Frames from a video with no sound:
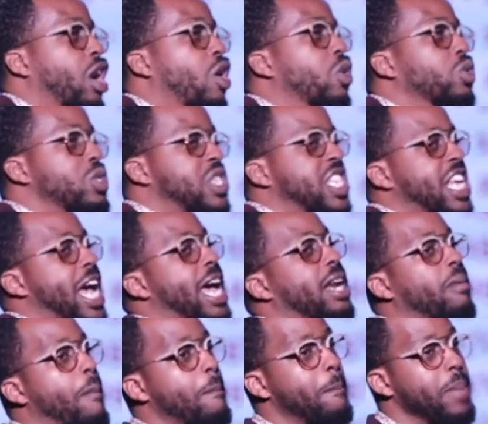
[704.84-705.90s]
Don't
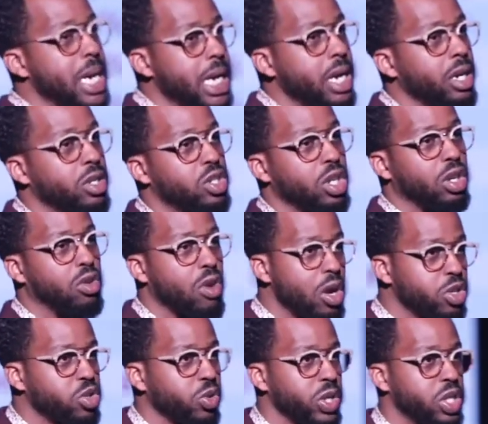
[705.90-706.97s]
send me to the
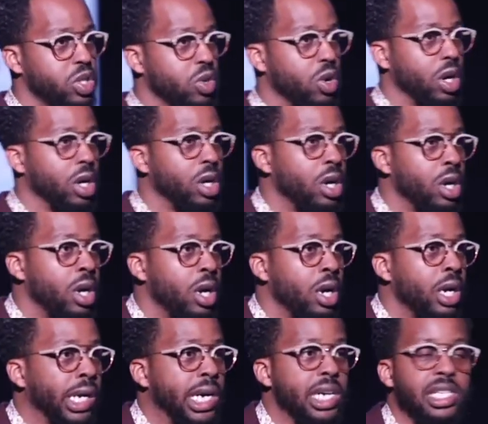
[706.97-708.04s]
grocery store
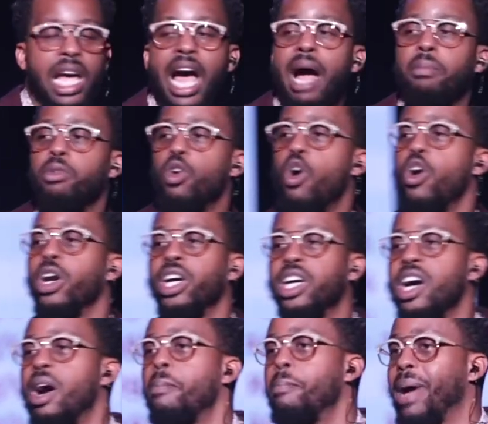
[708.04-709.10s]
because I'm going to
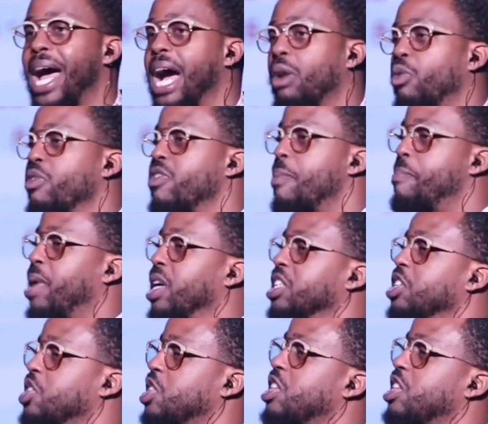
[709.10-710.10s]
come back with a bunch of